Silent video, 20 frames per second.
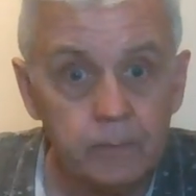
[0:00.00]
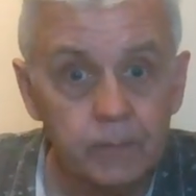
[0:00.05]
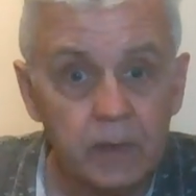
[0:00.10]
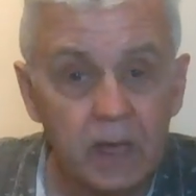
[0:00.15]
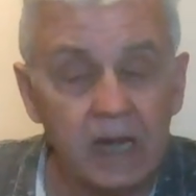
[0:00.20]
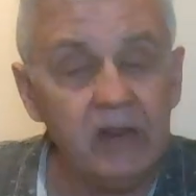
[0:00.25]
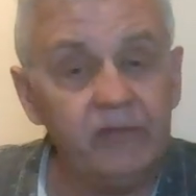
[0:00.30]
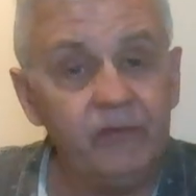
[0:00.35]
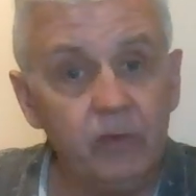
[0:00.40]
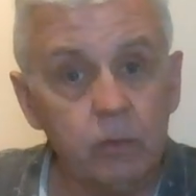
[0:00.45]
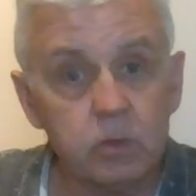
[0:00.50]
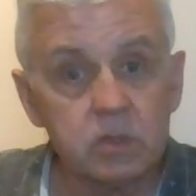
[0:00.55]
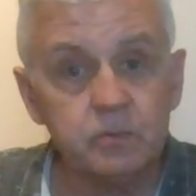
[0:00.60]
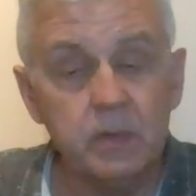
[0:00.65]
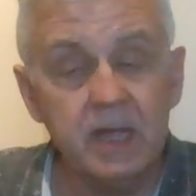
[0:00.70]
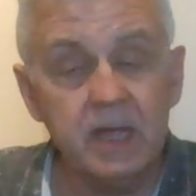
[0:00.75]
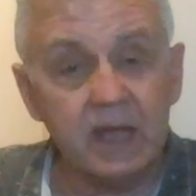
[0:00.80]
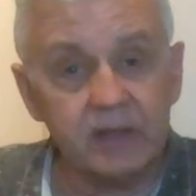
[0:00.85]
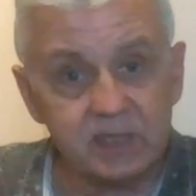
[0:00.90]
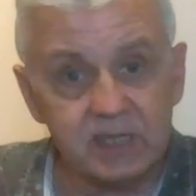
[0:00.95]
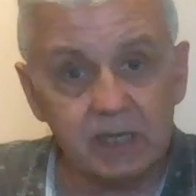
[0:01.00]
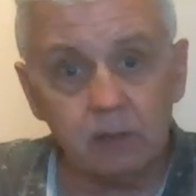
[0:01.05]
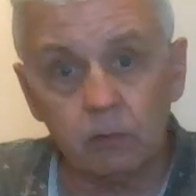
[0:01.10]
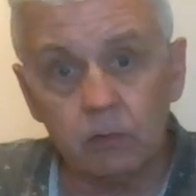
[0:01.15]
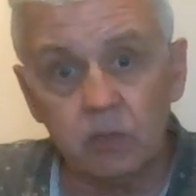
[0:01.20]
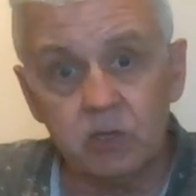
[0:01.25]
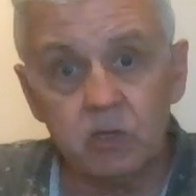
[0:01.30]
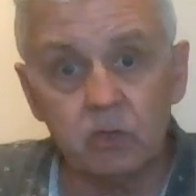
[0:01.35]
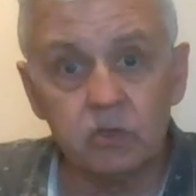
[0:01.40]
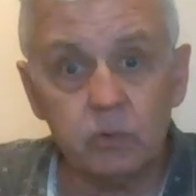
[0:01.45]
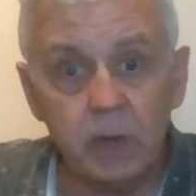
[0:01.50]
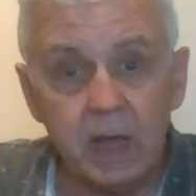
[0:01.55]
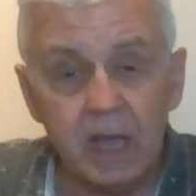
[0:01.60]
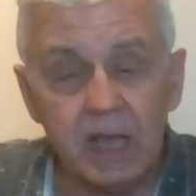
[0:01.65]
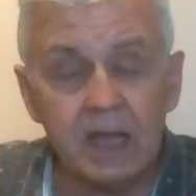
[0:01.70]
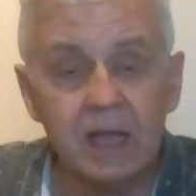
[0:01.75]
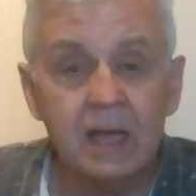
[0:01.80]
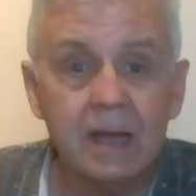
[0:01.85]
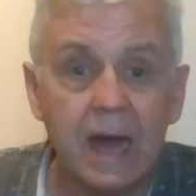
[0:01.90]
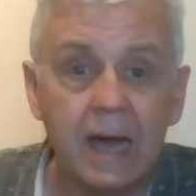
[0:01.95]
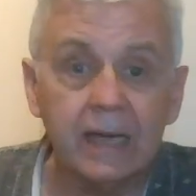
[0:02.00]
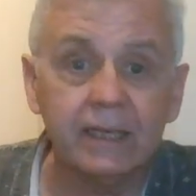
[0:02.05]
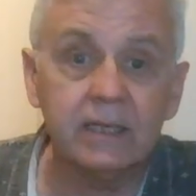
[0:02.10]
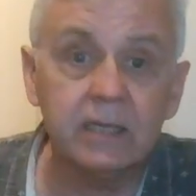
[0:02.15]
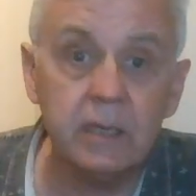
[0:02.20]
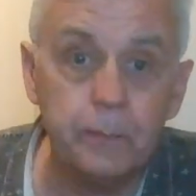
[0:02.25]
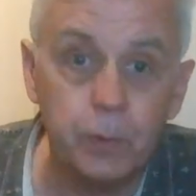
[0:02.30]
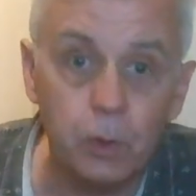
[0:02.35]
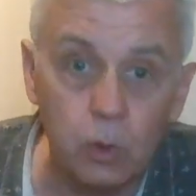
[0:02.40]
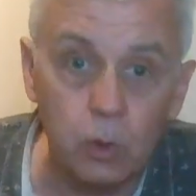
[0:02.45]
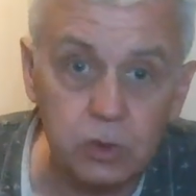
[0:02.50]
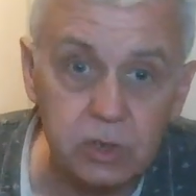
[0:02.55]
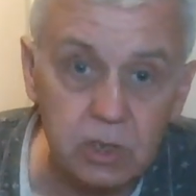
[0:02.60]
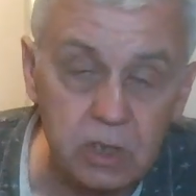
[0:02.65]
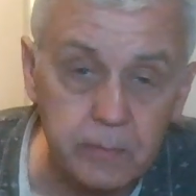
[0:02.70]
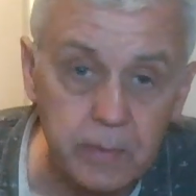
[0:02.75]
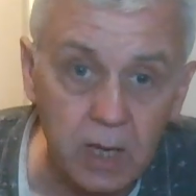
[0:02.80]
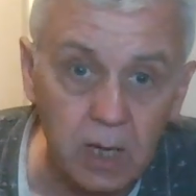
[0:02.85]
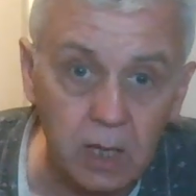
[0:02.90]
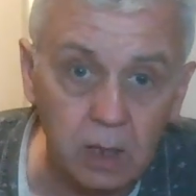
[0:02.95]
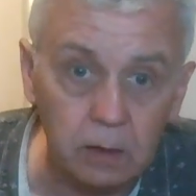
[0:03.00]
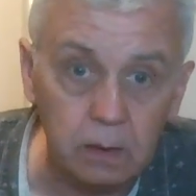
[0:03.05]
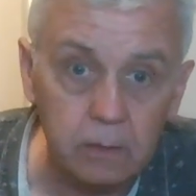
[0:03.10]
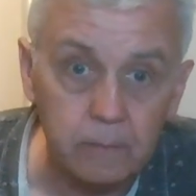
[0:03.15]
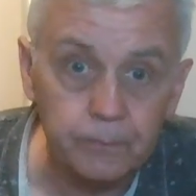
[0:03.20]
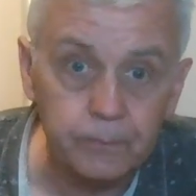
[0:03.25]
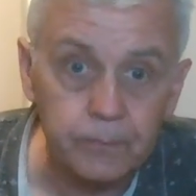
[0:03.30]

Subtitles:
And if it was me, I said only the other week, I'd have deported them all.